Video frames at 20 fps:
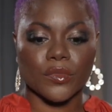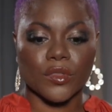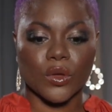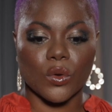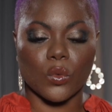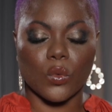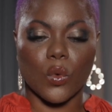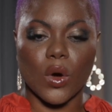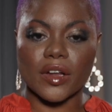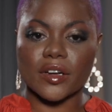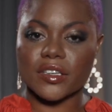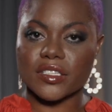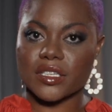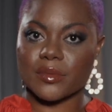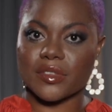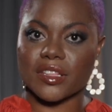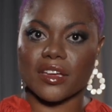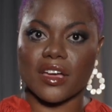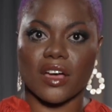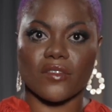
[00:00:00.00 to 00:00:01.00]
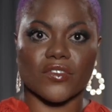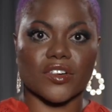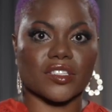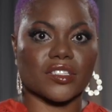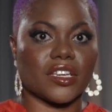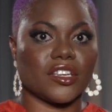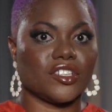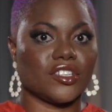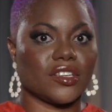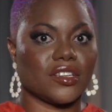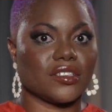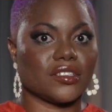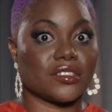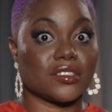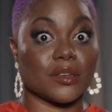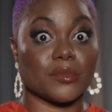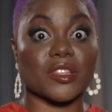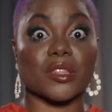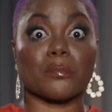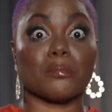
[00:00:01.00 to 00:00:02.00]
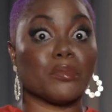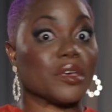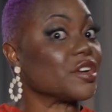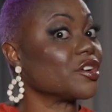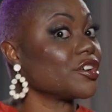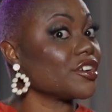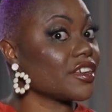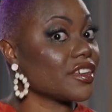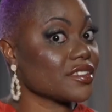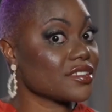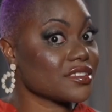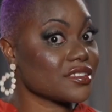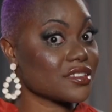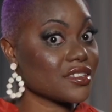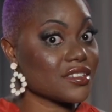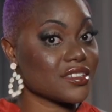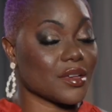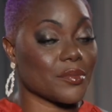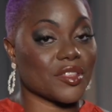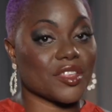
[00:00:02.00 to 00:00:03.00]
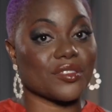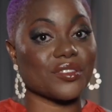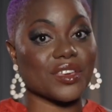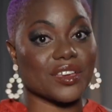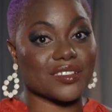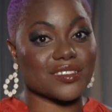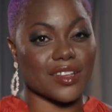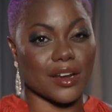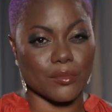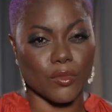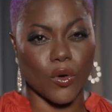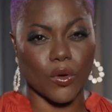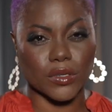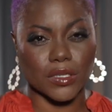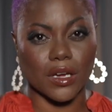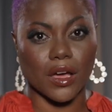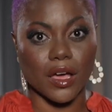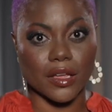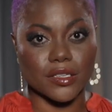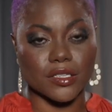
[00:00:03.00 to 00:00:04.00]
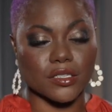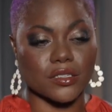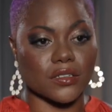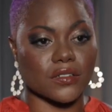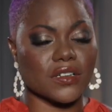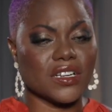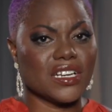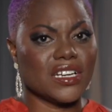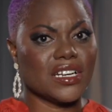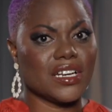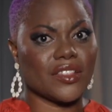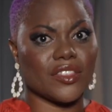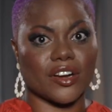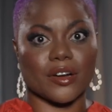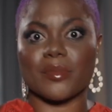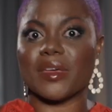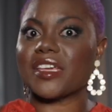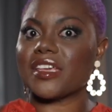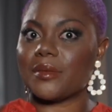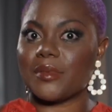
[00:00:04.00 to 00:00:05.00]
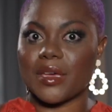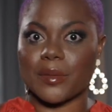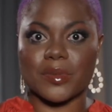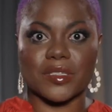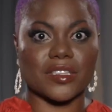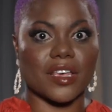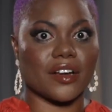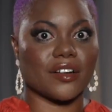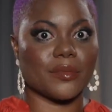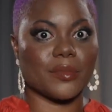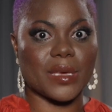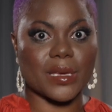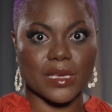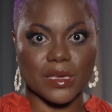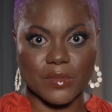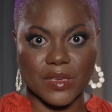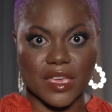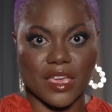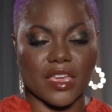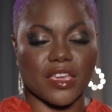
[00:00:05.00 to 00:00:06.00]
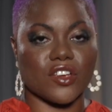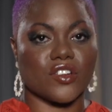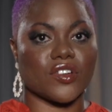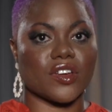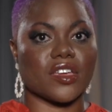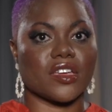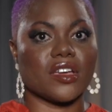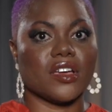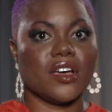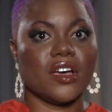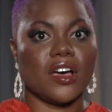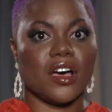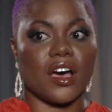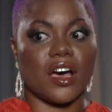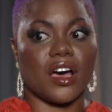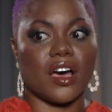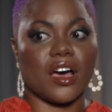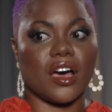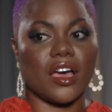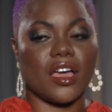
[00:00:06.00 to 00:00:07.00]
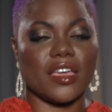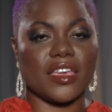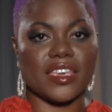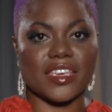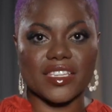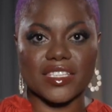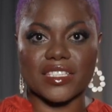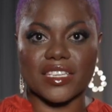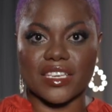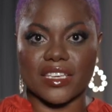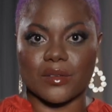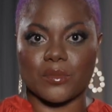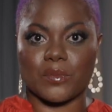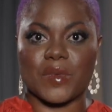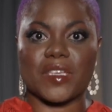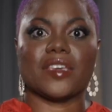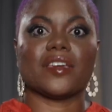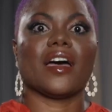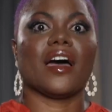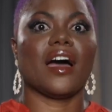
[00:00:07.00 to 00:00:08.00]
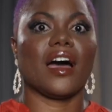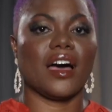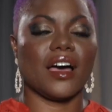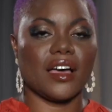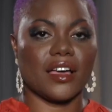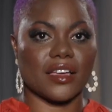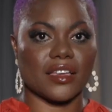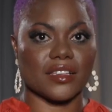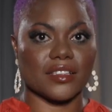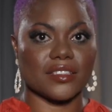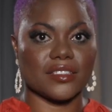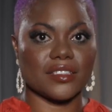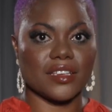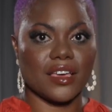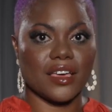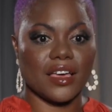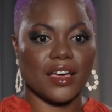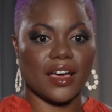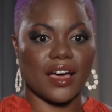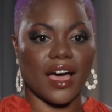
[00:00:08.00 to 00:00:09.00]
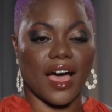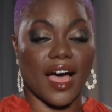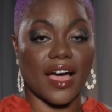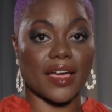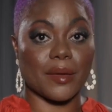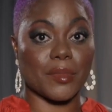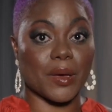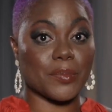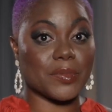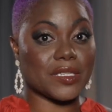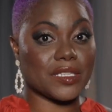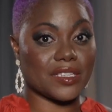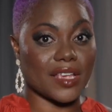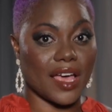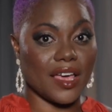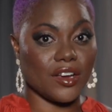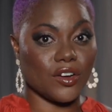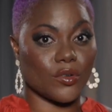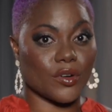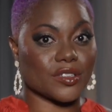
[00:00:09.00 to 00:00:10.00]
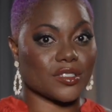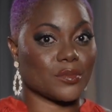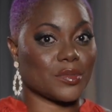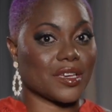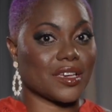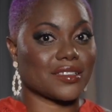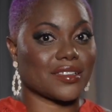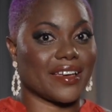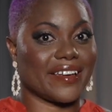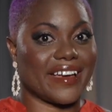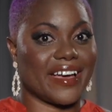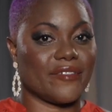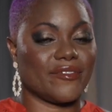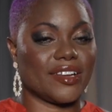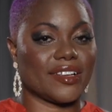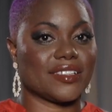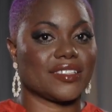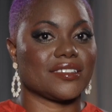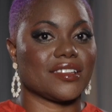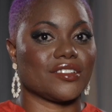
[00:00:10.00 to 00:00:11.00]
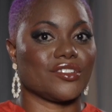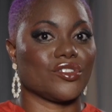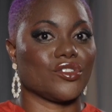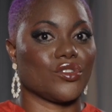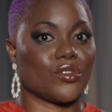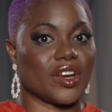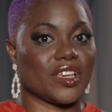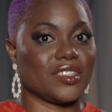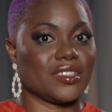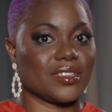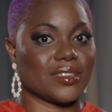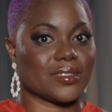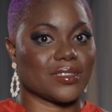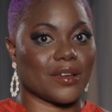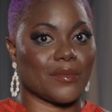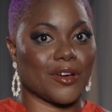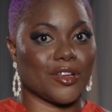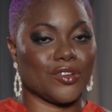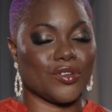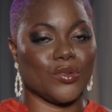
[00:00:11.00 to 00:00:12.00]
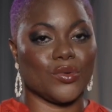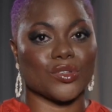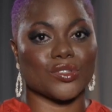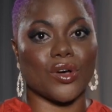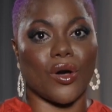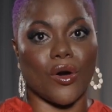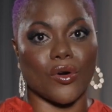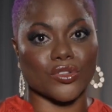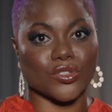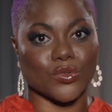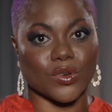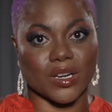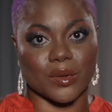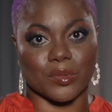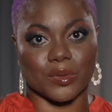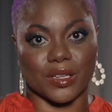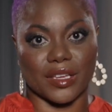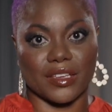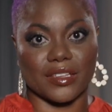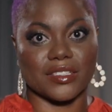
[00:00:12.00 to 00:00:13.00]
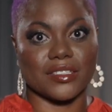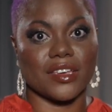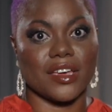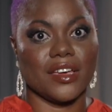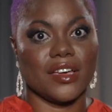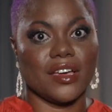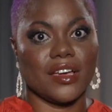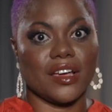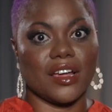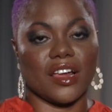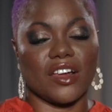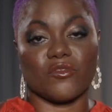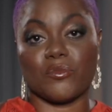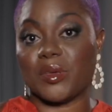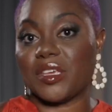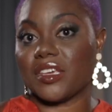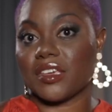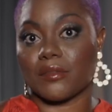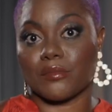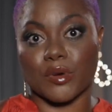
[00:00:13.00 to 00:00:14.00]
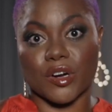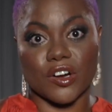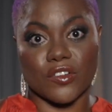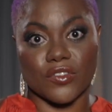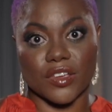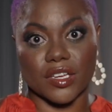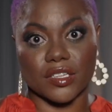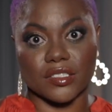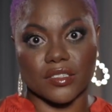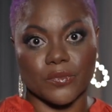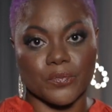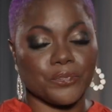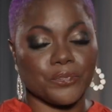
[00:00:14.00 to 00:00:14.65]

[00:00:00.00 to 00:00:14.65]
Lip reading: what are some of the conversations, some of the bitterness, some of the things that I'm holding on to that are making me upset or making me angry? Is it because I am upset, or is it because I haven't extended grace to someone who is also in a place of being imperfect?